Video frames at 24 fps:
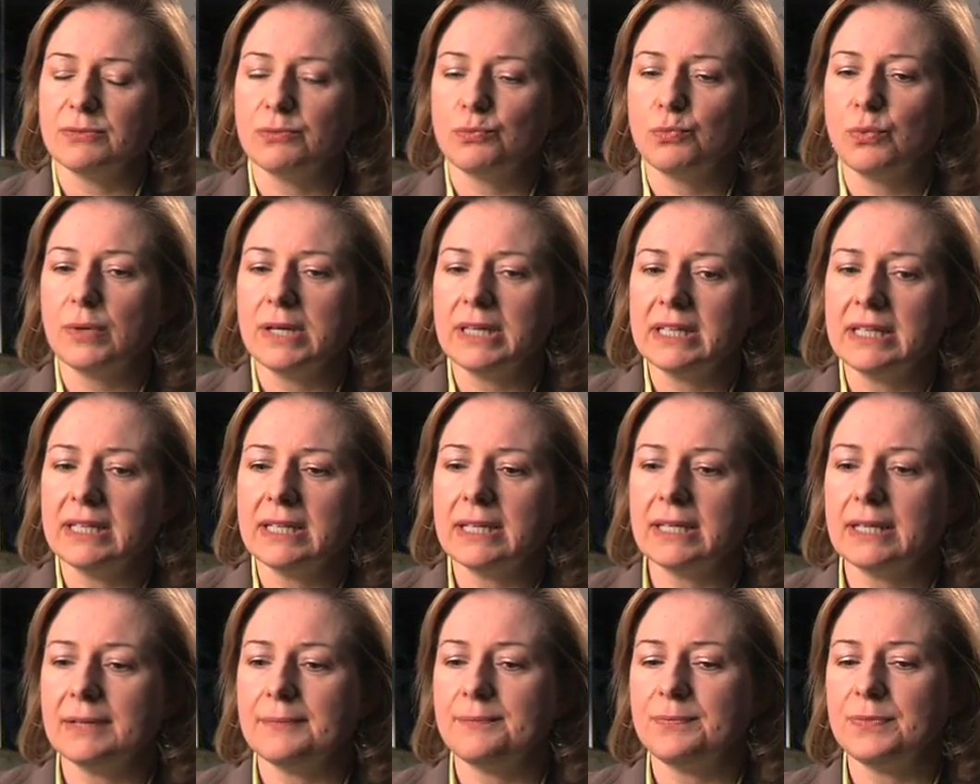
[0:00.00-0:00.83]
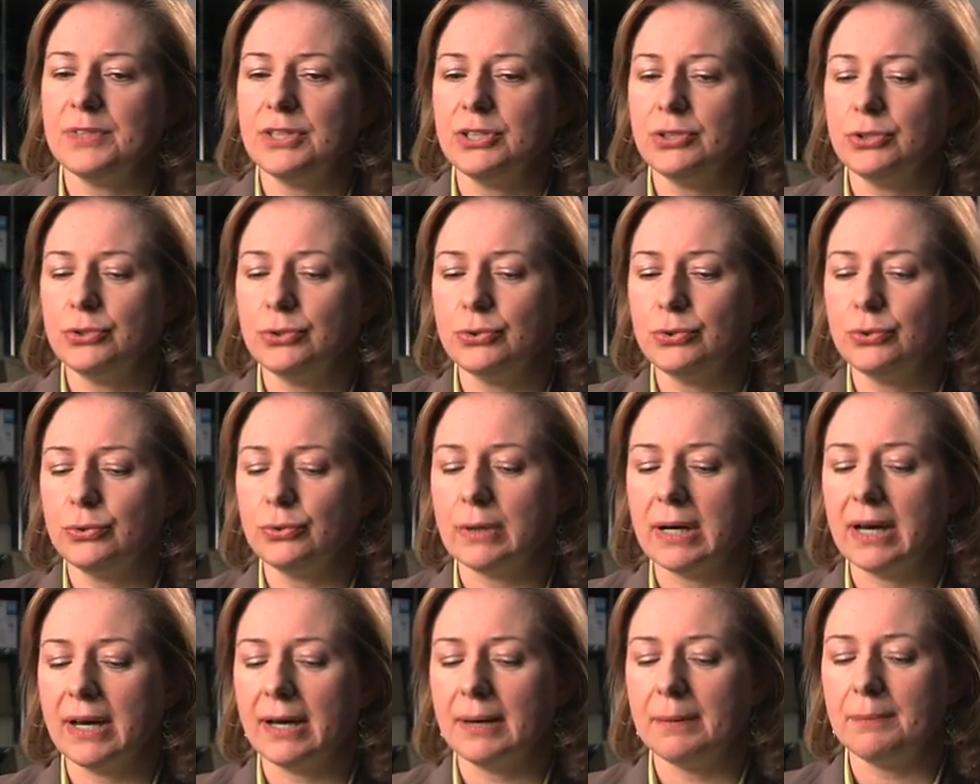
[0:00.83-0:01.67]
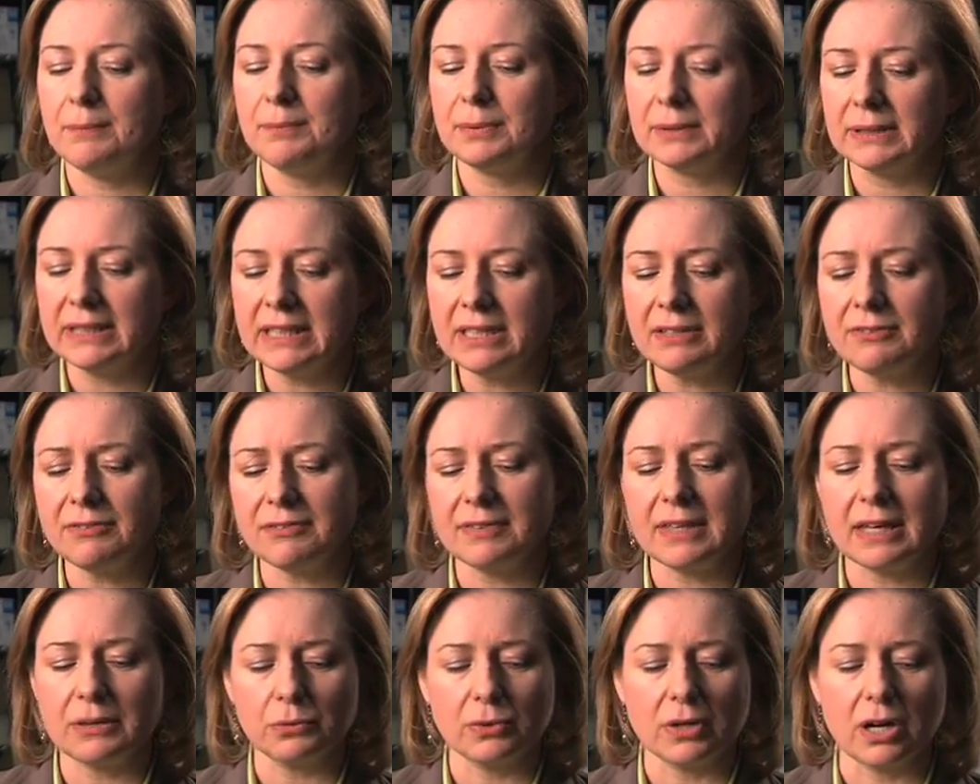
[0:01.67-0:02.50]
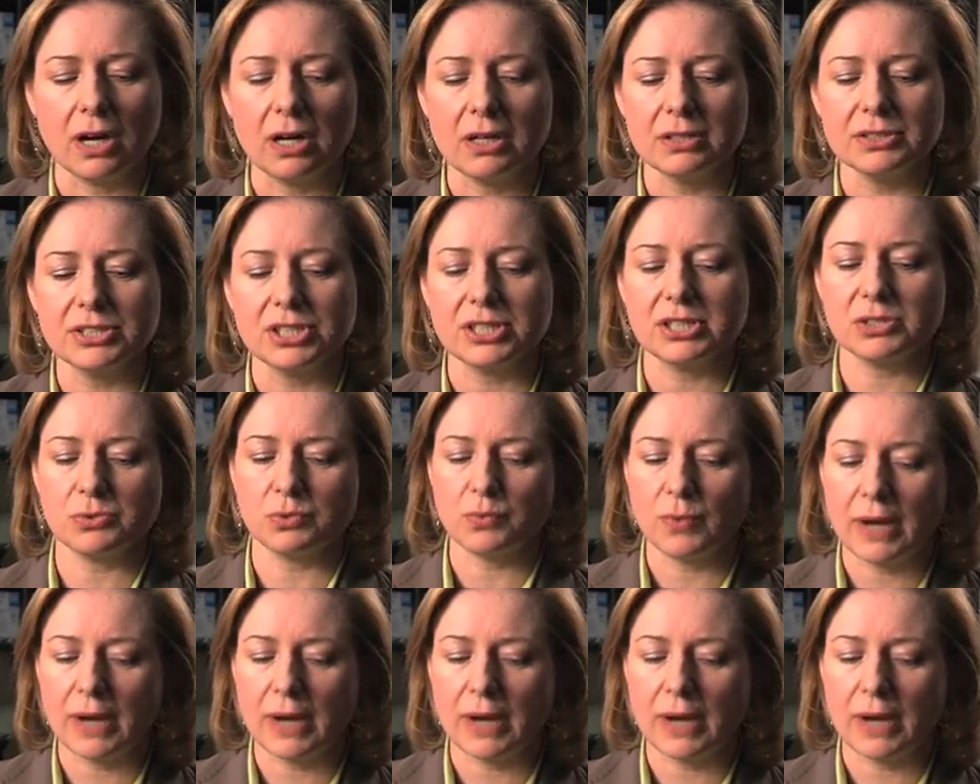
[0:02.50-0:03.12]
when you uh, believe that we're all just